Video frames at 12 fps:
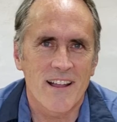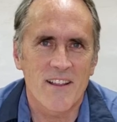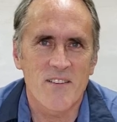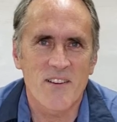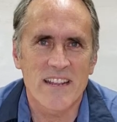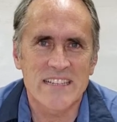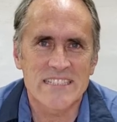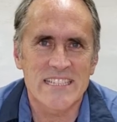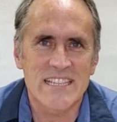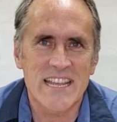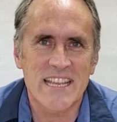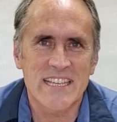All right,
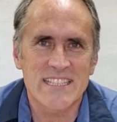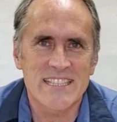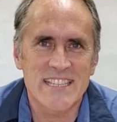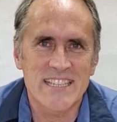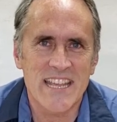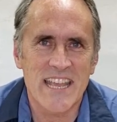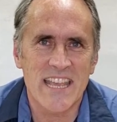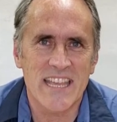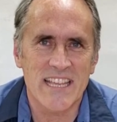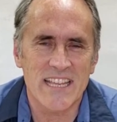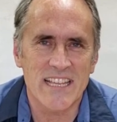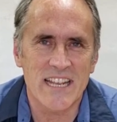today is the
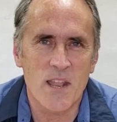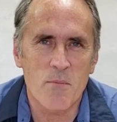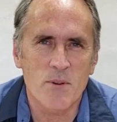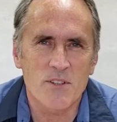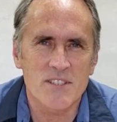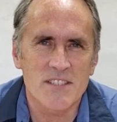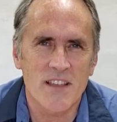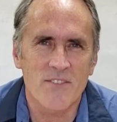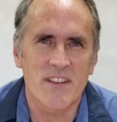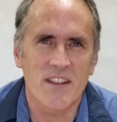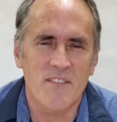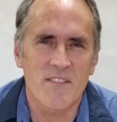day, number
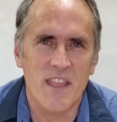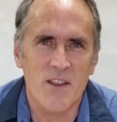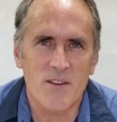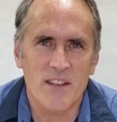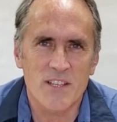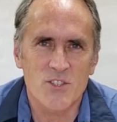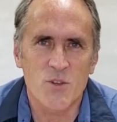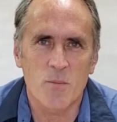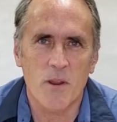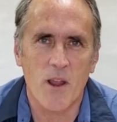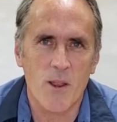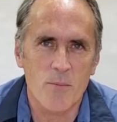seven of the Arete
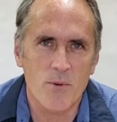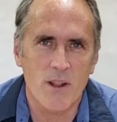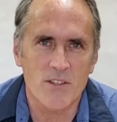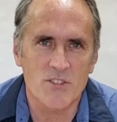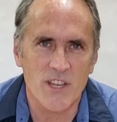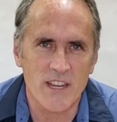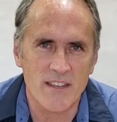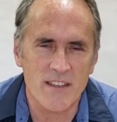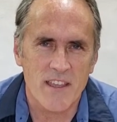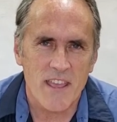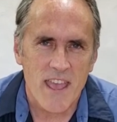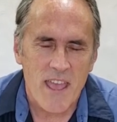Supercar
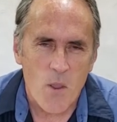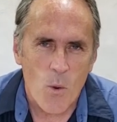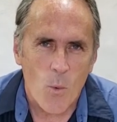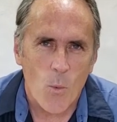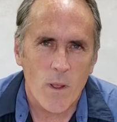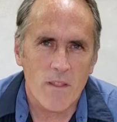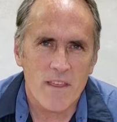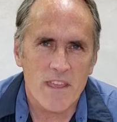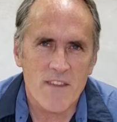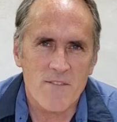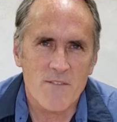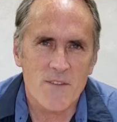project.
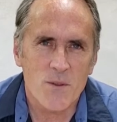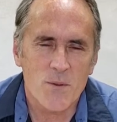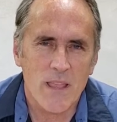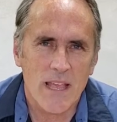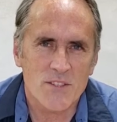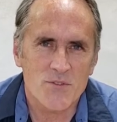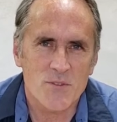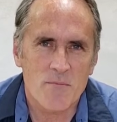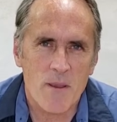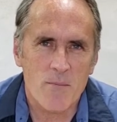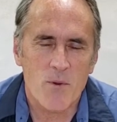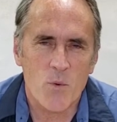Well, if you last
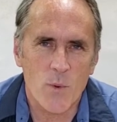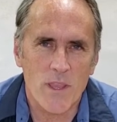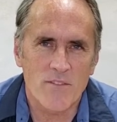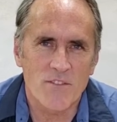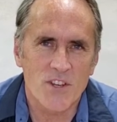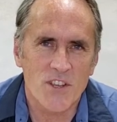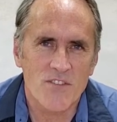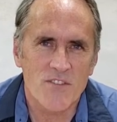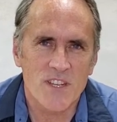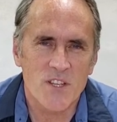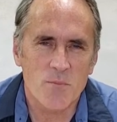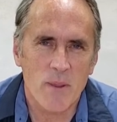remember, we have
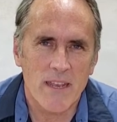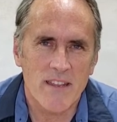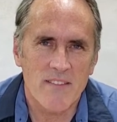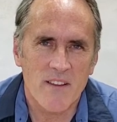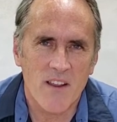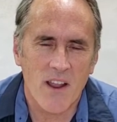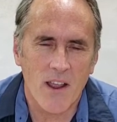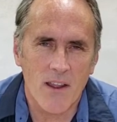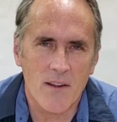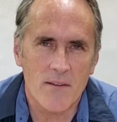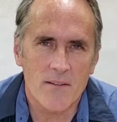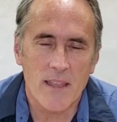just finished painting the
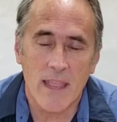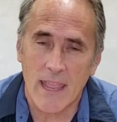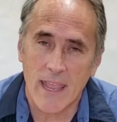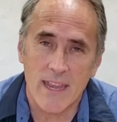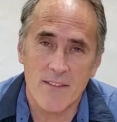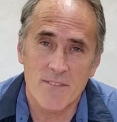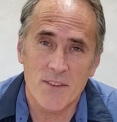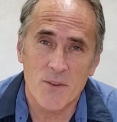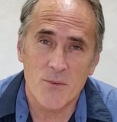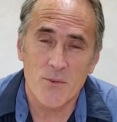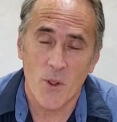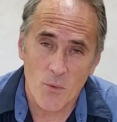car. And if
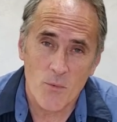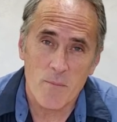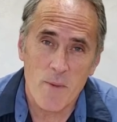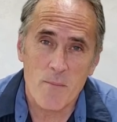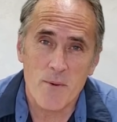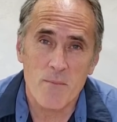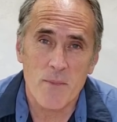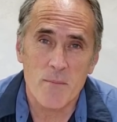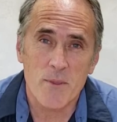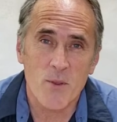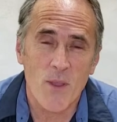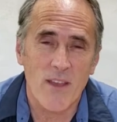you don't remember,
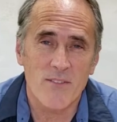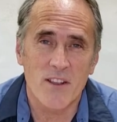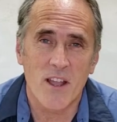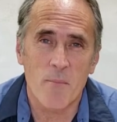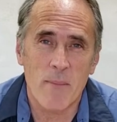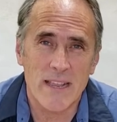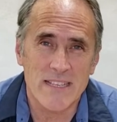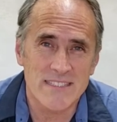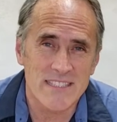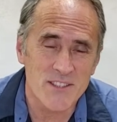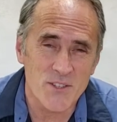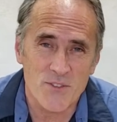maybe you haven't gone back
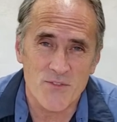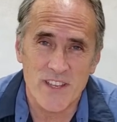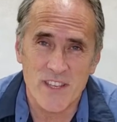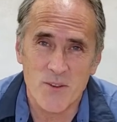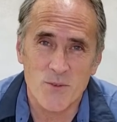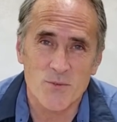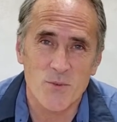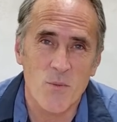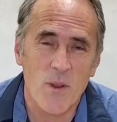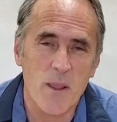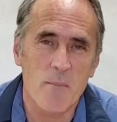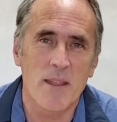and seen those videos, we
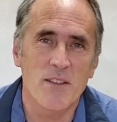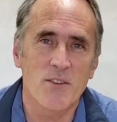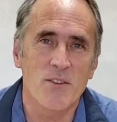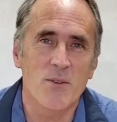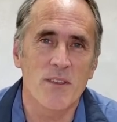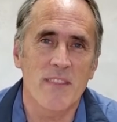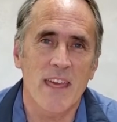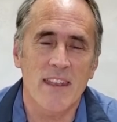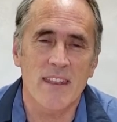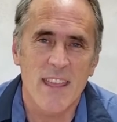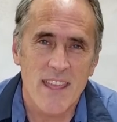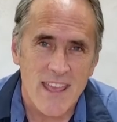recommend you doing
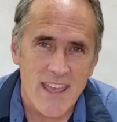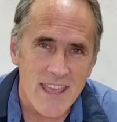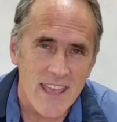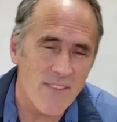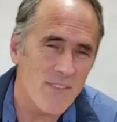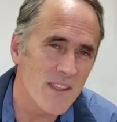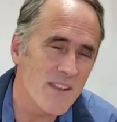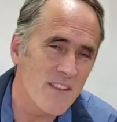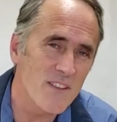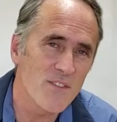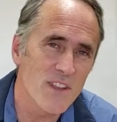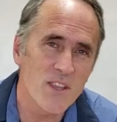that. At the end
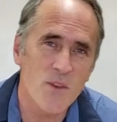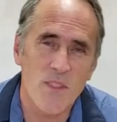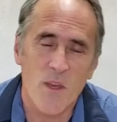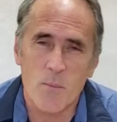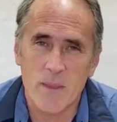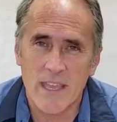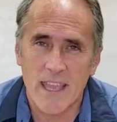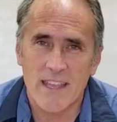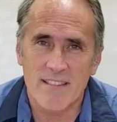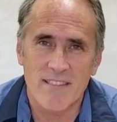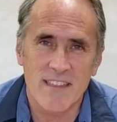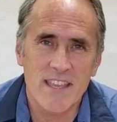of this video, there'll be
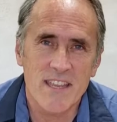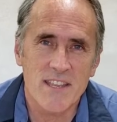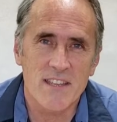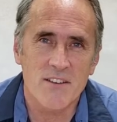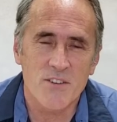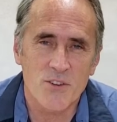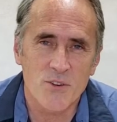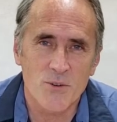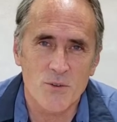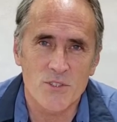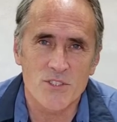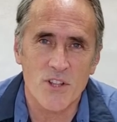a link
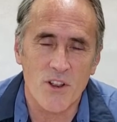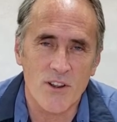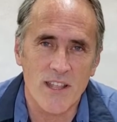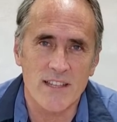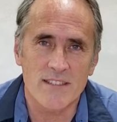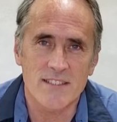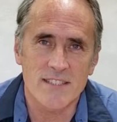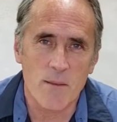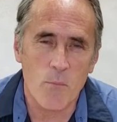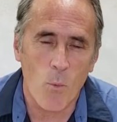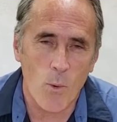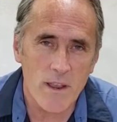to start at
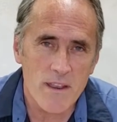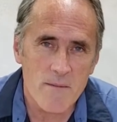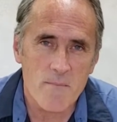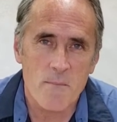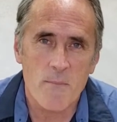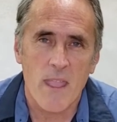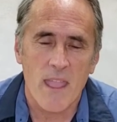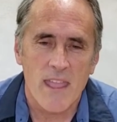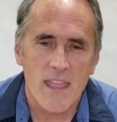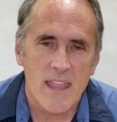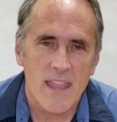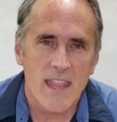step one.
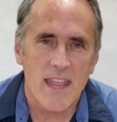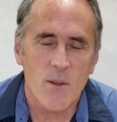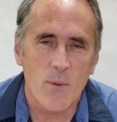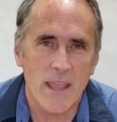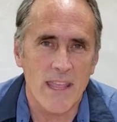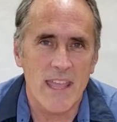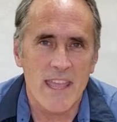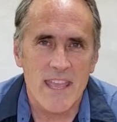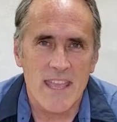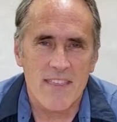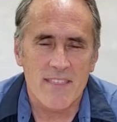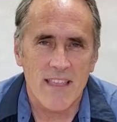Anyway,
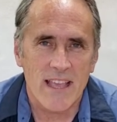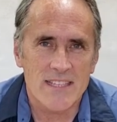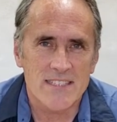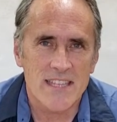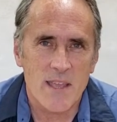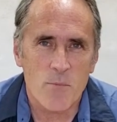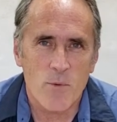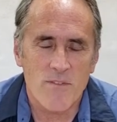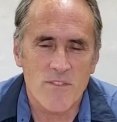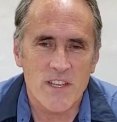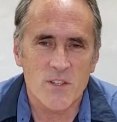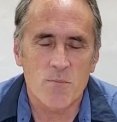in the last step,
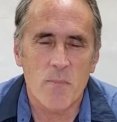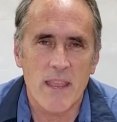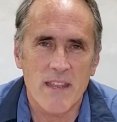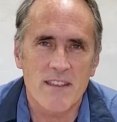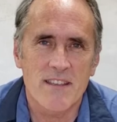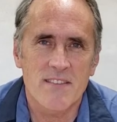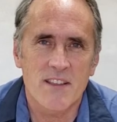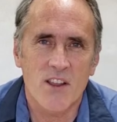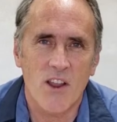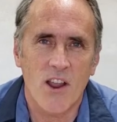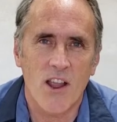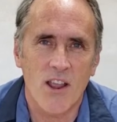we finished painting the
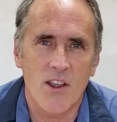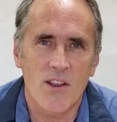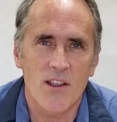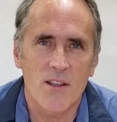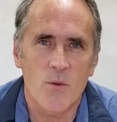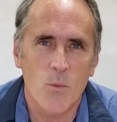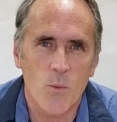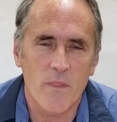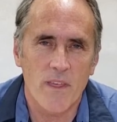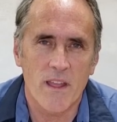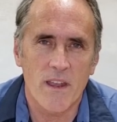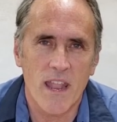car
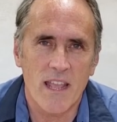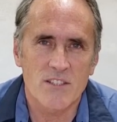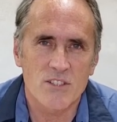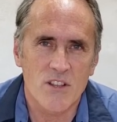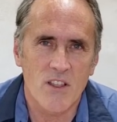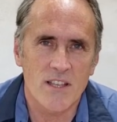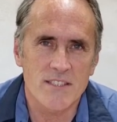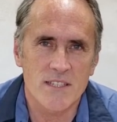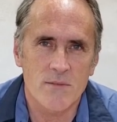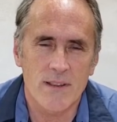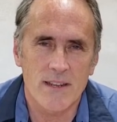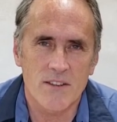with a nice
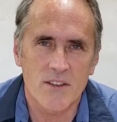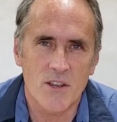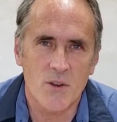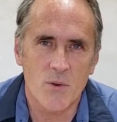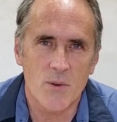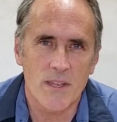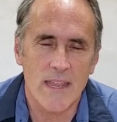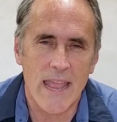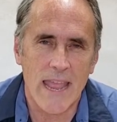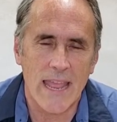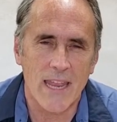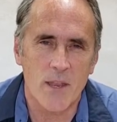glossy red coat.
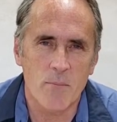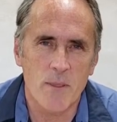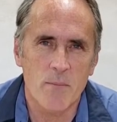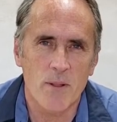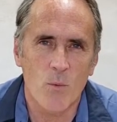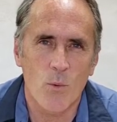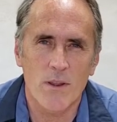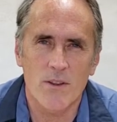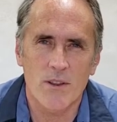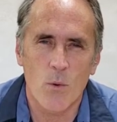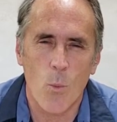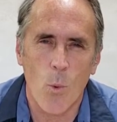And people are
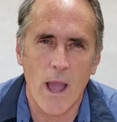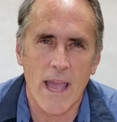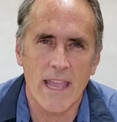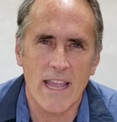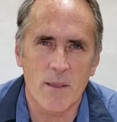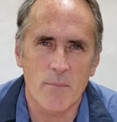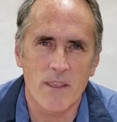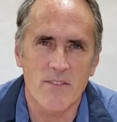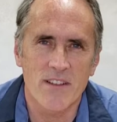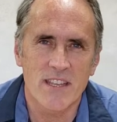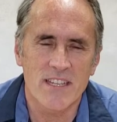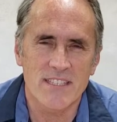wondering why I'm
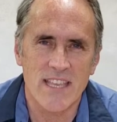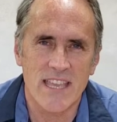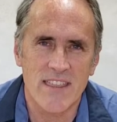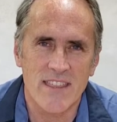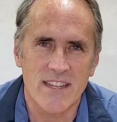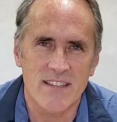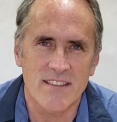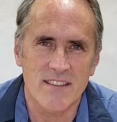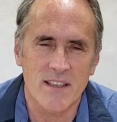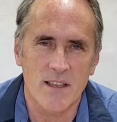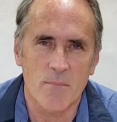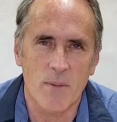even going to say that
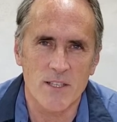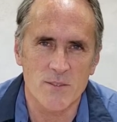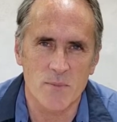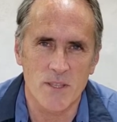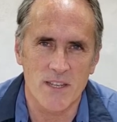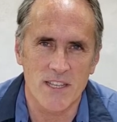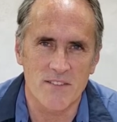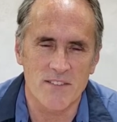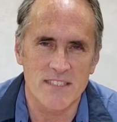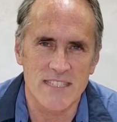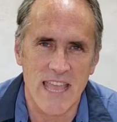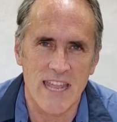it's a possibility
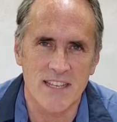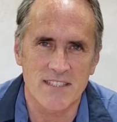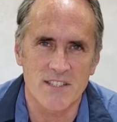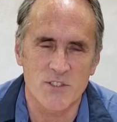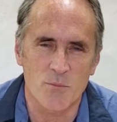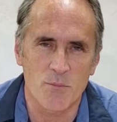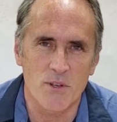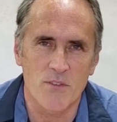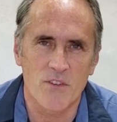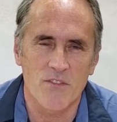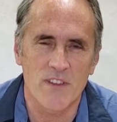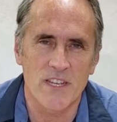of sanding such a
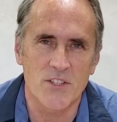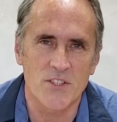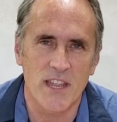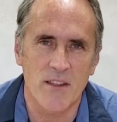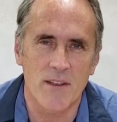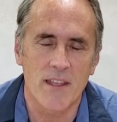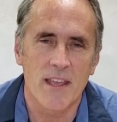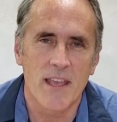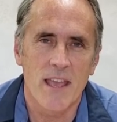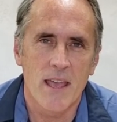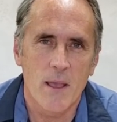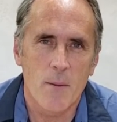beautiful finish down.
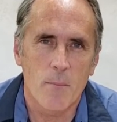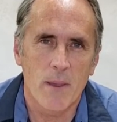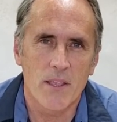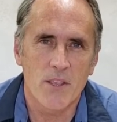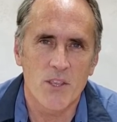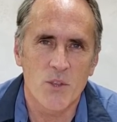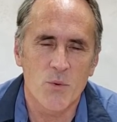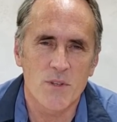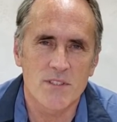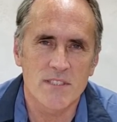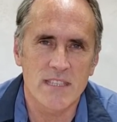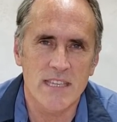But you
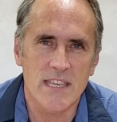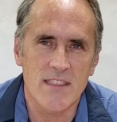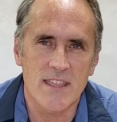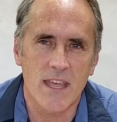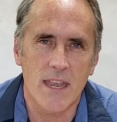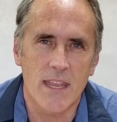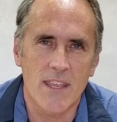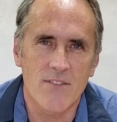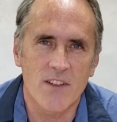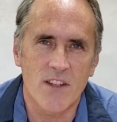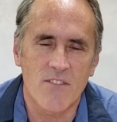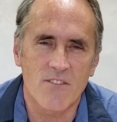will see that
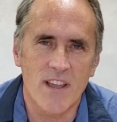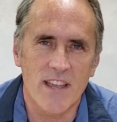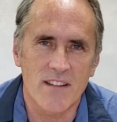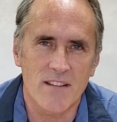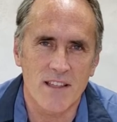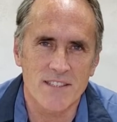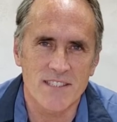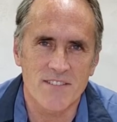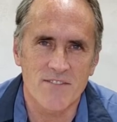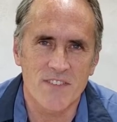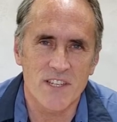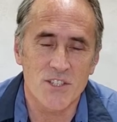even a fine
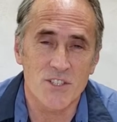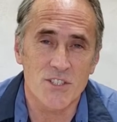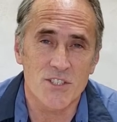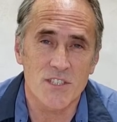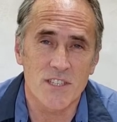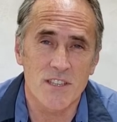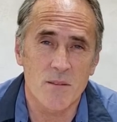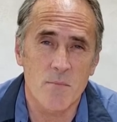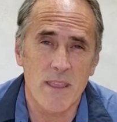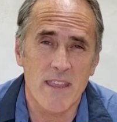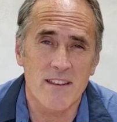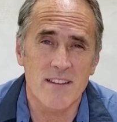glossy finish in
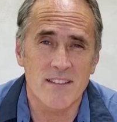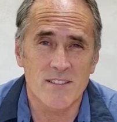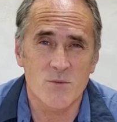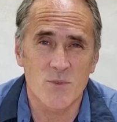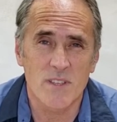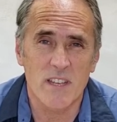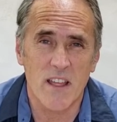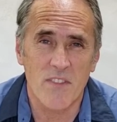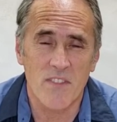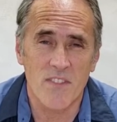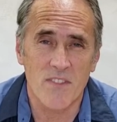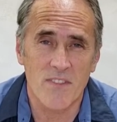the paint is really
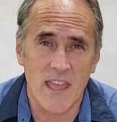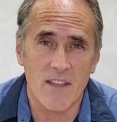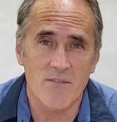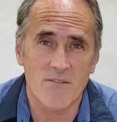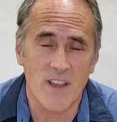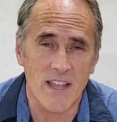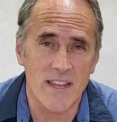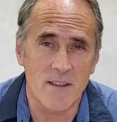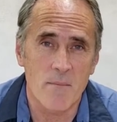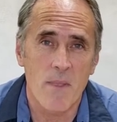not that fine.